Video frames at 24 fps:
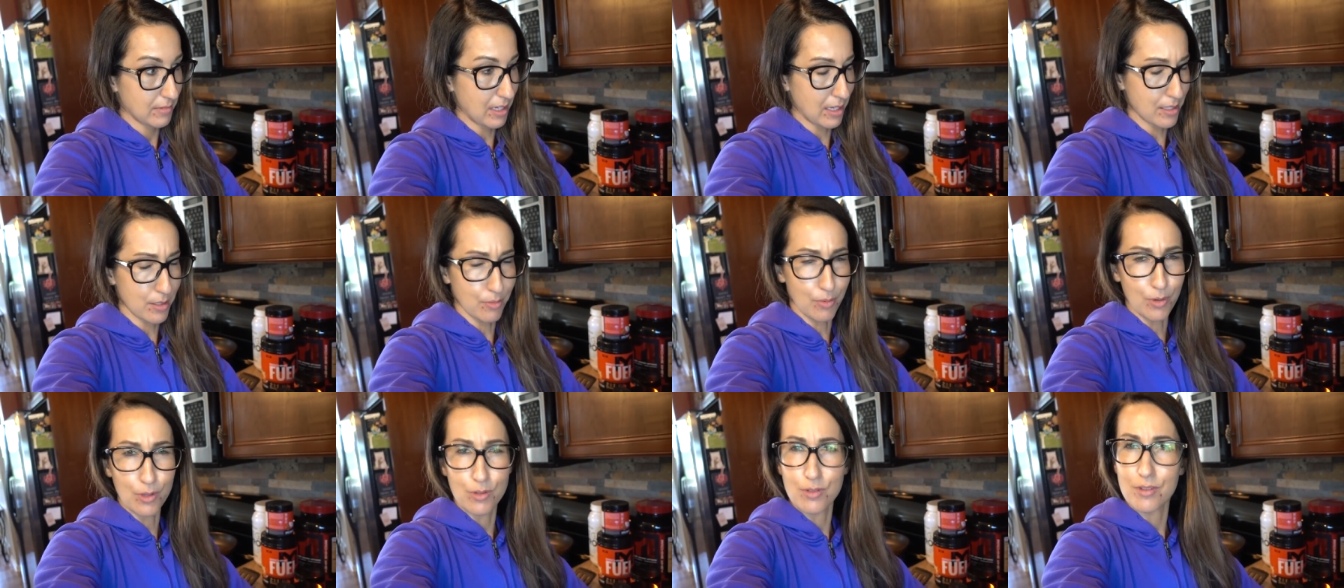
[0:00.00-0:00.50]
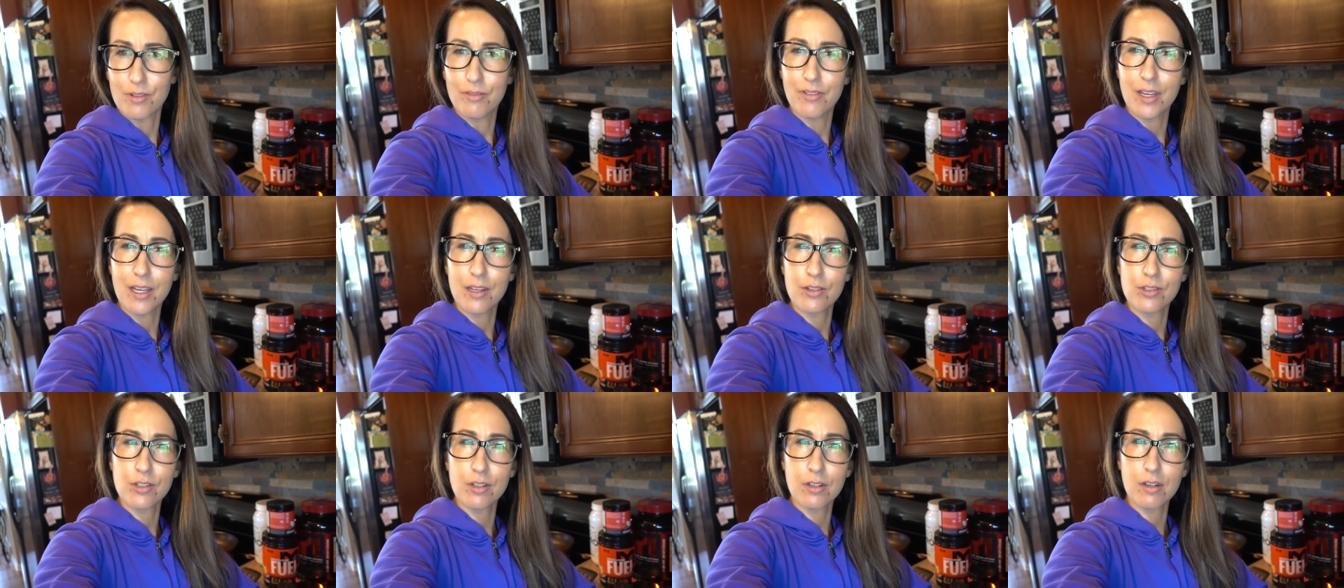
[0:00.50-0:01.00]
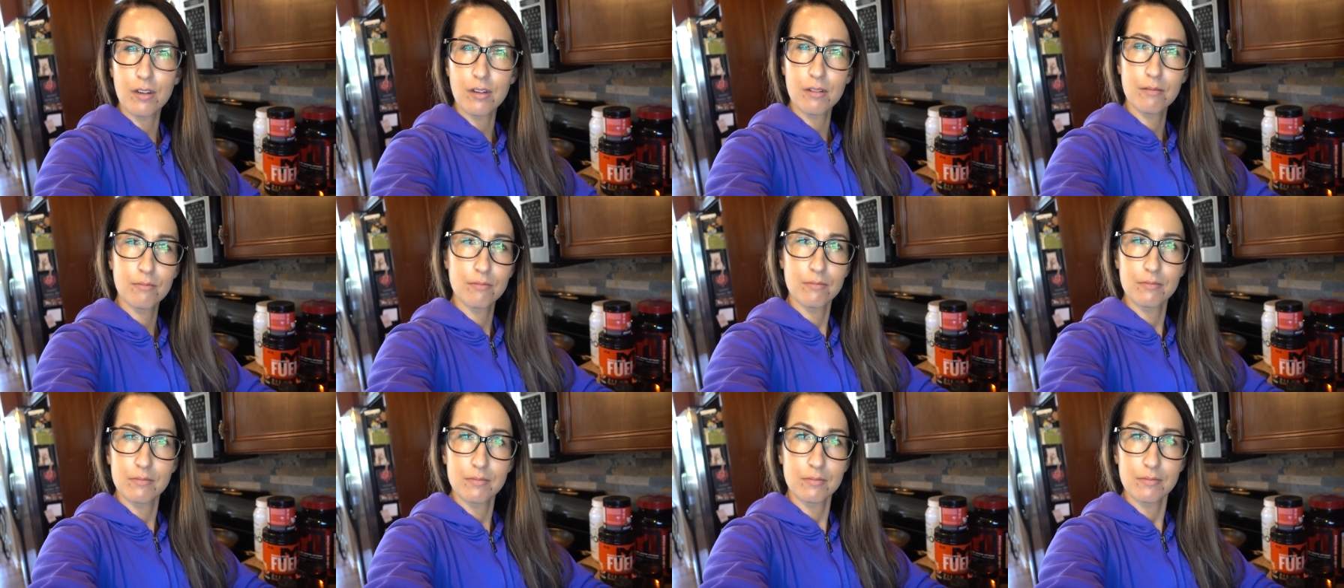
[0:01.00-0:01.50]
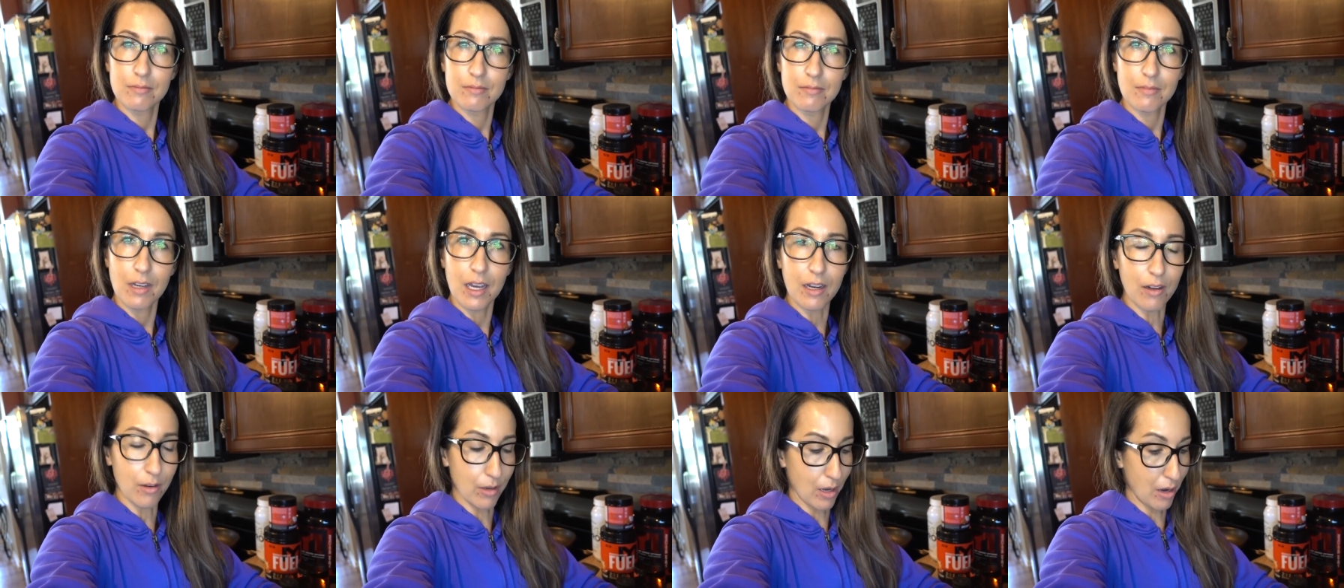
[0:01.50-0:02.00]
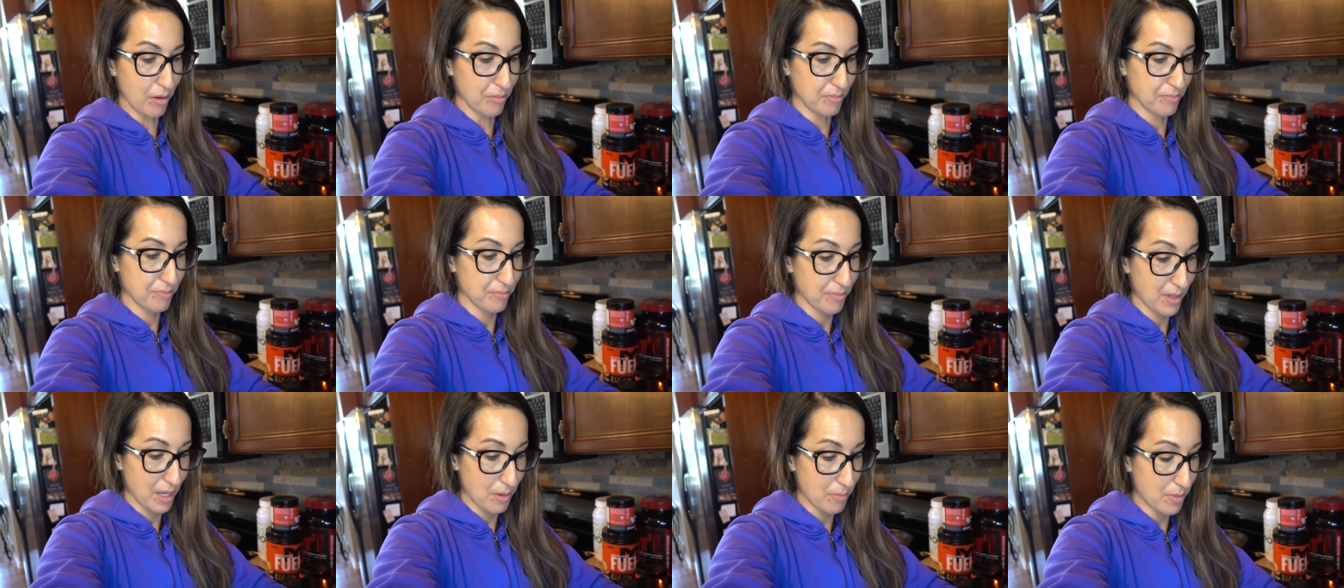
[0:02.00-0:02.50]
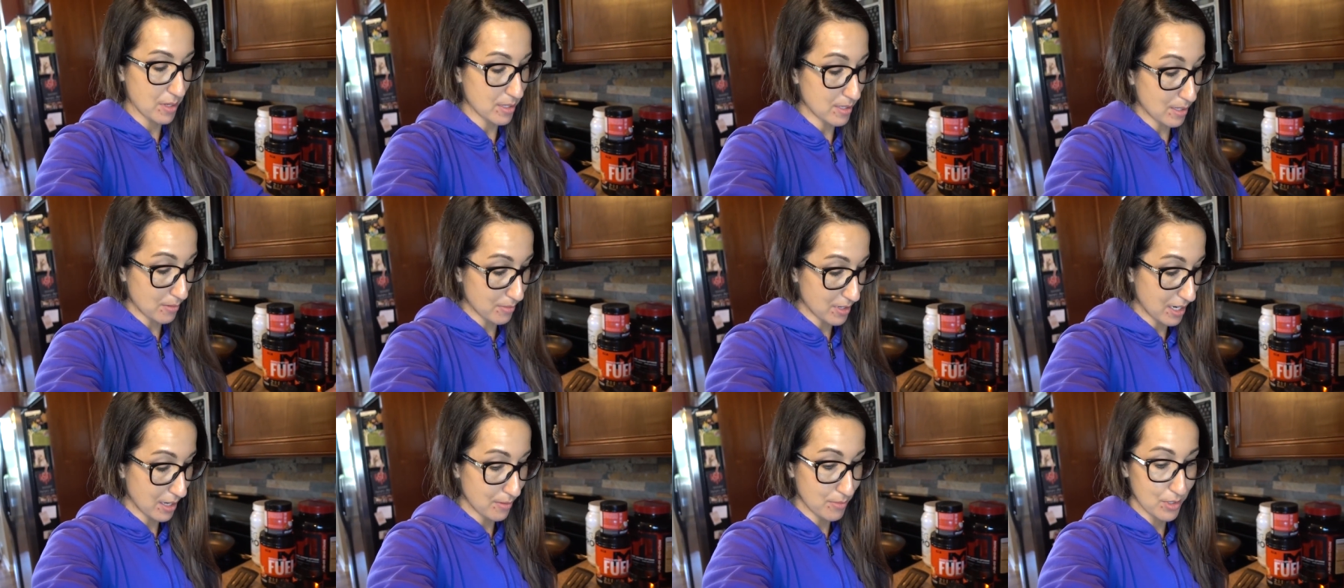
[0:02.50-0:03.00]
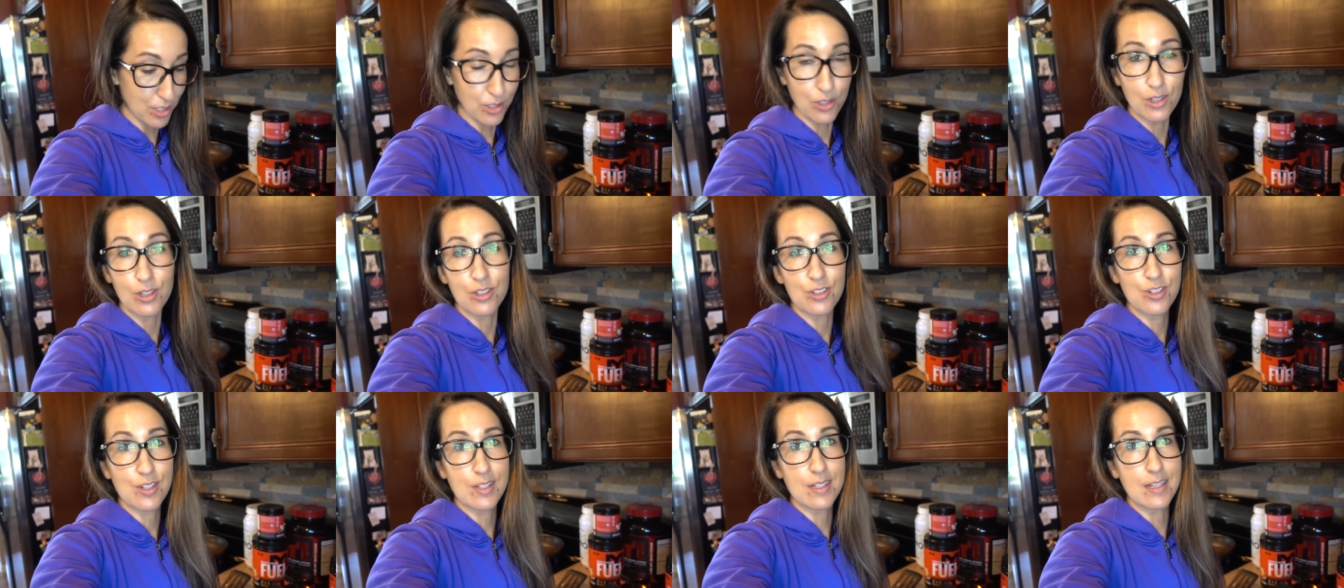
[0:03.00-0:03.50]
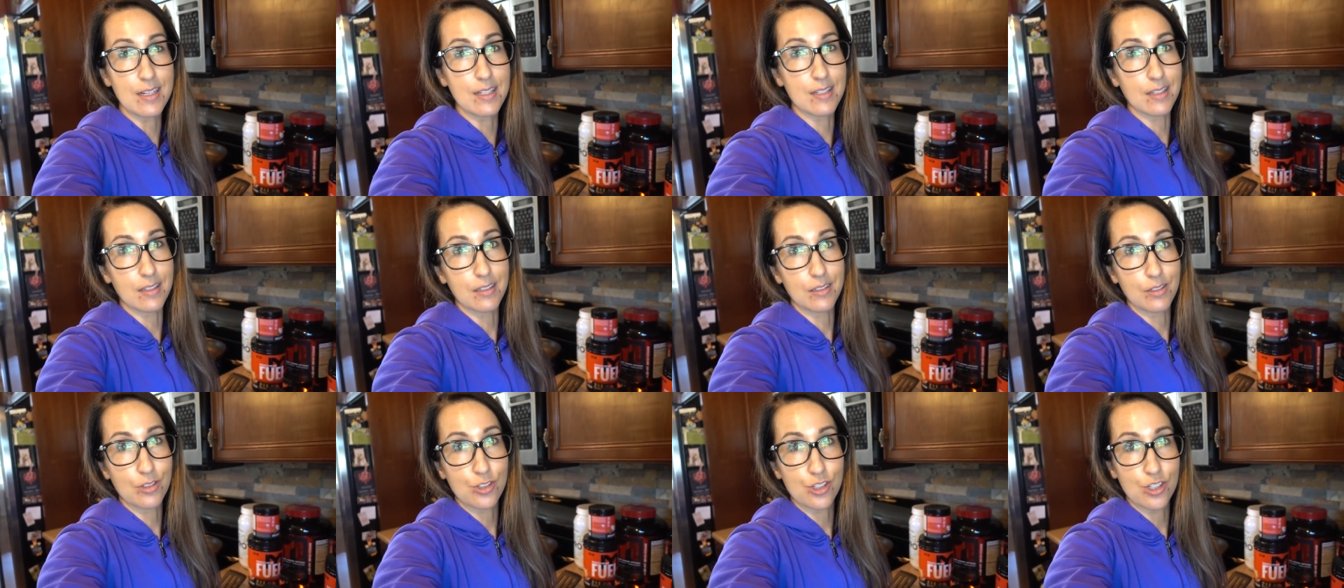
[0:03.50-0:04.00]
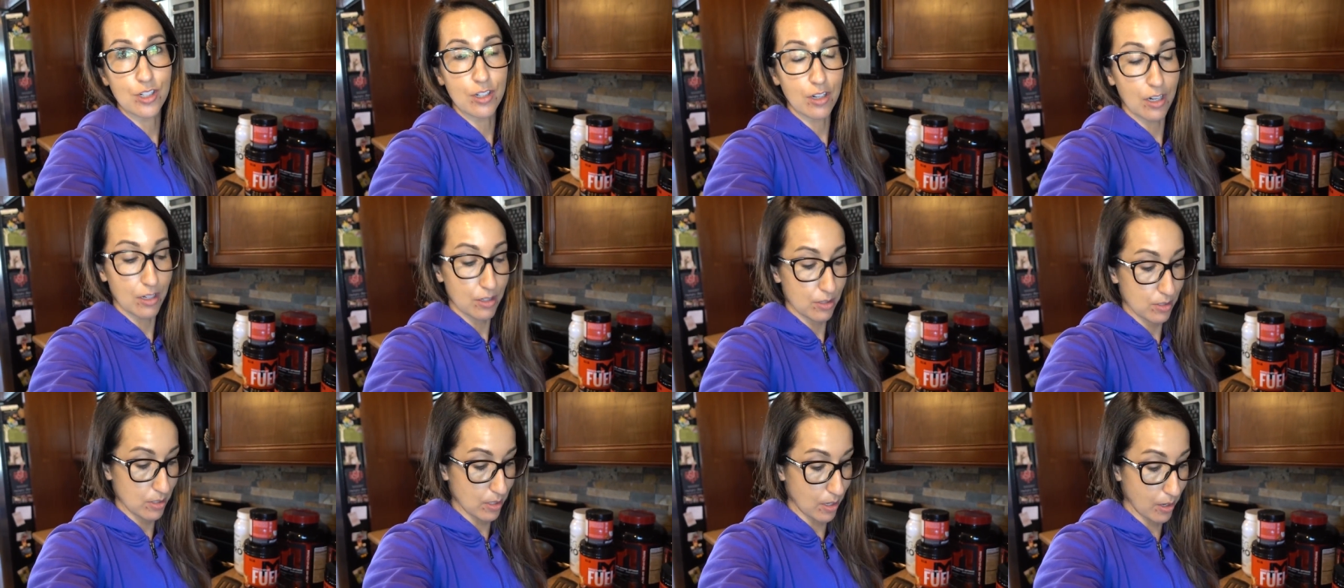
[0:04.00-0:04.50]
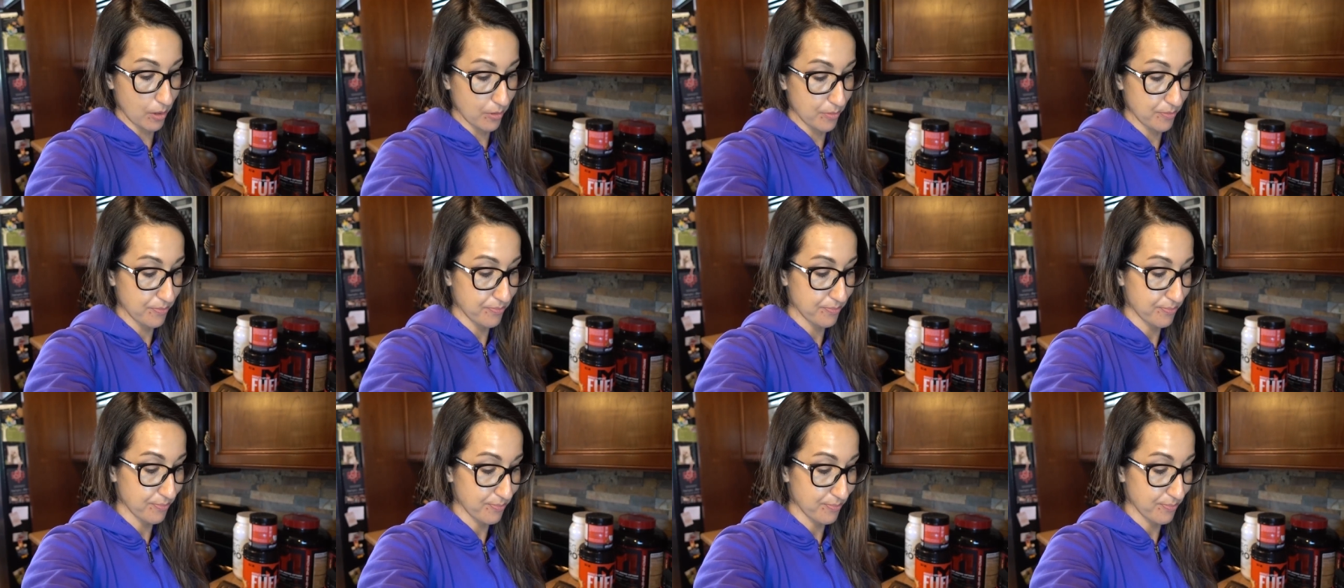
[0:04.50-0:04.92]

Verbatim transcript: as opposed to fake sugar. I don't know but sometimes your girl just needs a little sugar, so